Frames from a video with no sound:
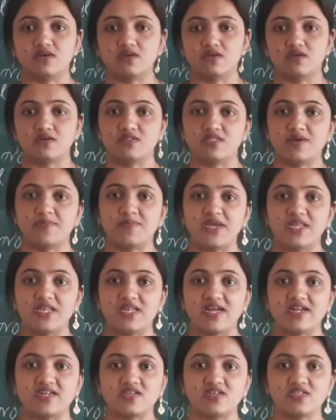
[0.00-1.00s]
the
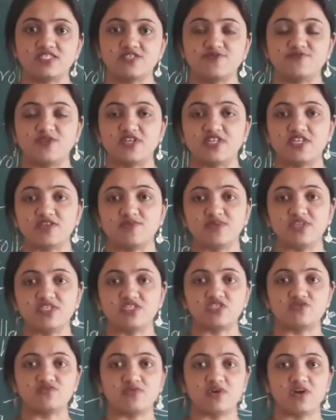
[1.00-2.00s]
bilateral symmetry means
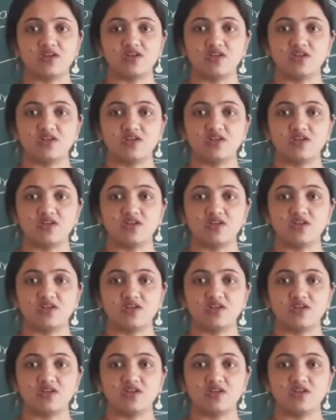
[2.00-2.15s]
what?